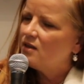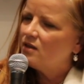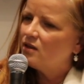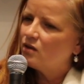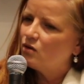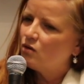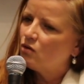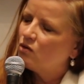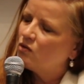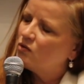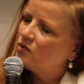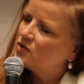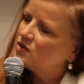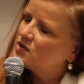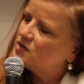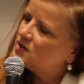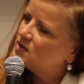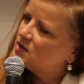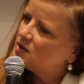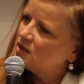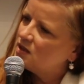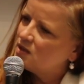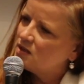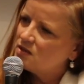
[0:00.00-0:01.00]
that
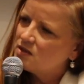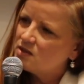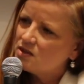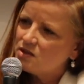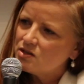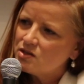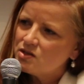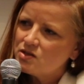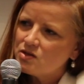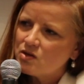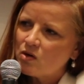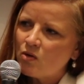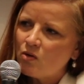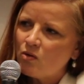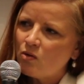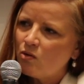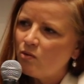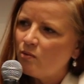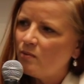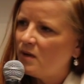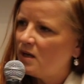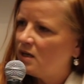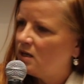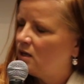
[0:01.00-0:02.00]
oversees so
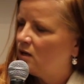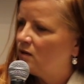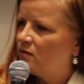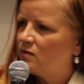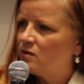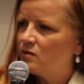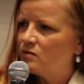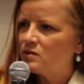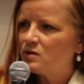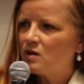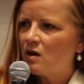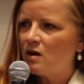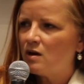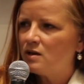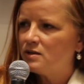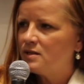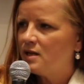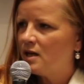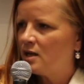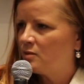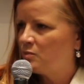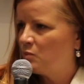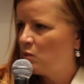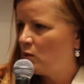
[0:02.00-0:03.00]
many of those
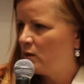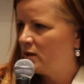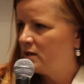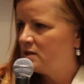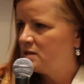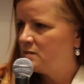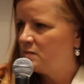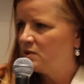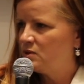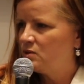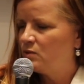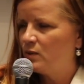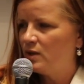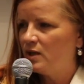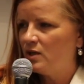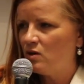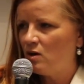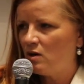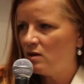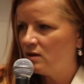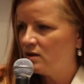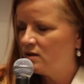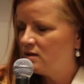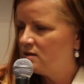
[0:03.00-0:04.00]
contact points between
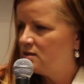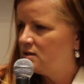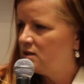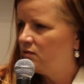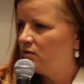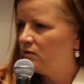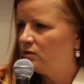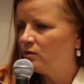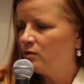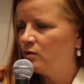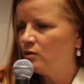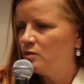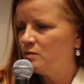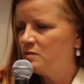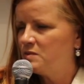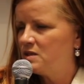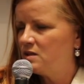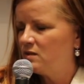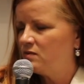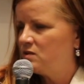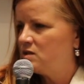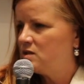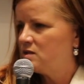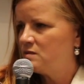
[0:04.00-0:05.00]
all of the different groups
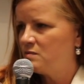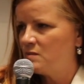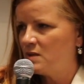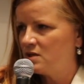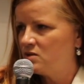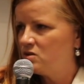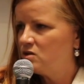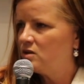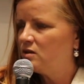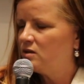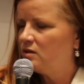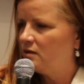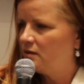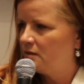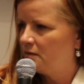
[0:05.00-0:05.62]
you've just mentioned.